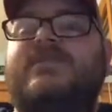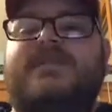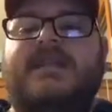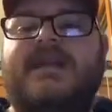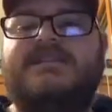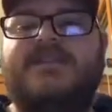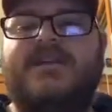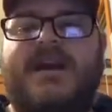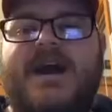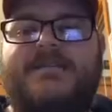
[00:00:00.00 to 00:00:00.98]
the less they're
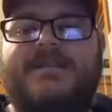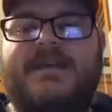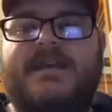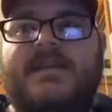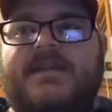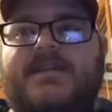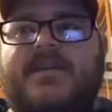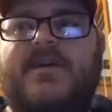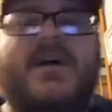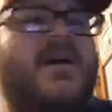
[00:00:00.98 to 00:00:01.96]
going to opt in.
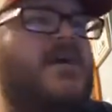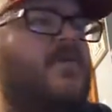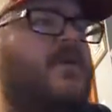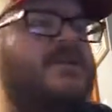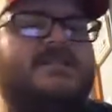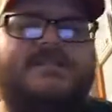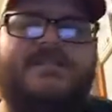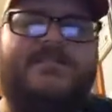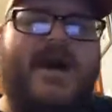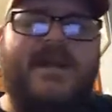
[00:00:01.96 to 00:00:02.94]
What's the
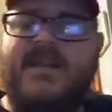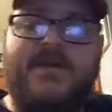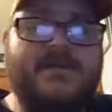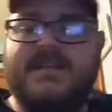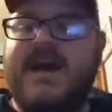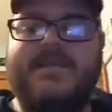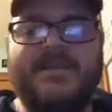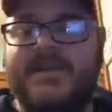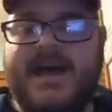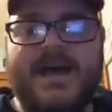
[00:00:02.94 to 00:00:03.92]
lowest common
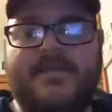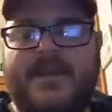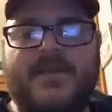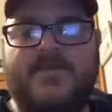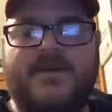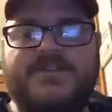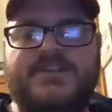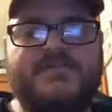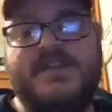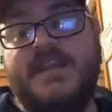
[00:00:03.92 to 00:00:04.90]
denominator, what
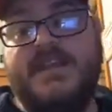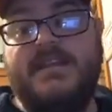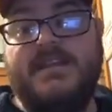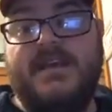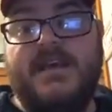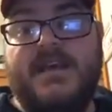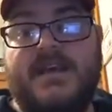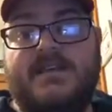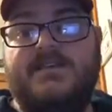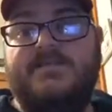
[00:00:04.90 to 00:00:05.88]
you need
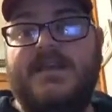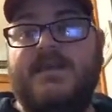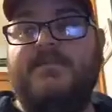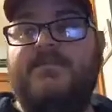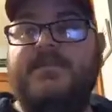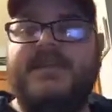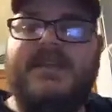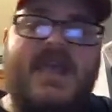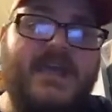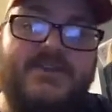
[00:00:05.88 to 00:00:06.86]
to be to
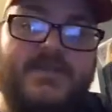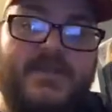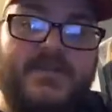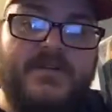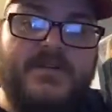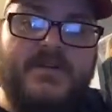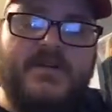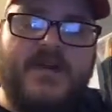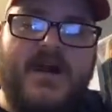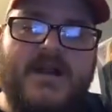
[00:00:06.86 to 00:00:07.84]
engage with
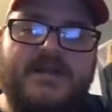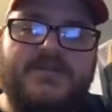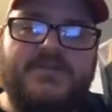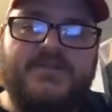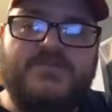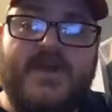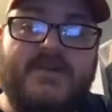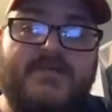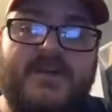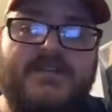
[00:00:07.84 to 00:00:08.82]
your audience, your
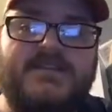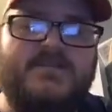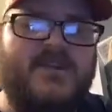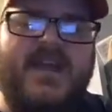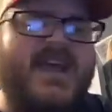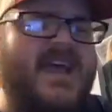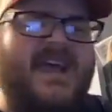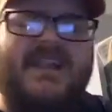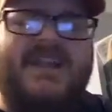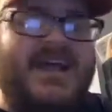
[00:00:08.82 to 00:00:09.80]
prospective customer?
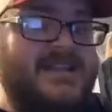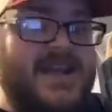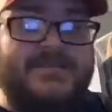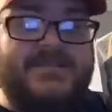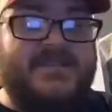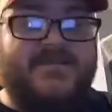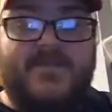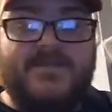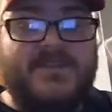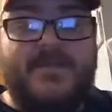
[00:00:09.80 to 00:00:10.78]
A lot of times it's a
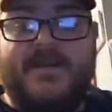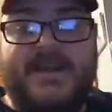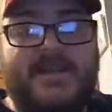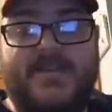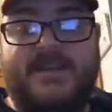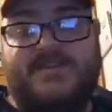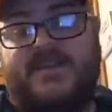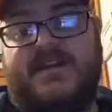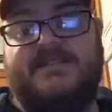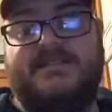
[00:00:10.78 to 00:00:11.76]
first name and an email
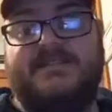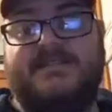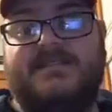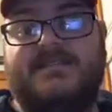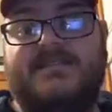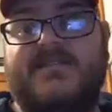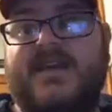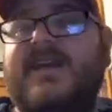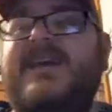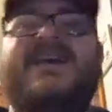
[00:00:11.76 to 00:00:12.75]
address.
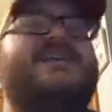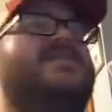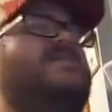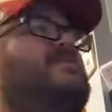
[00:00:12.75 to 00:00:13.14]
Okay, you don't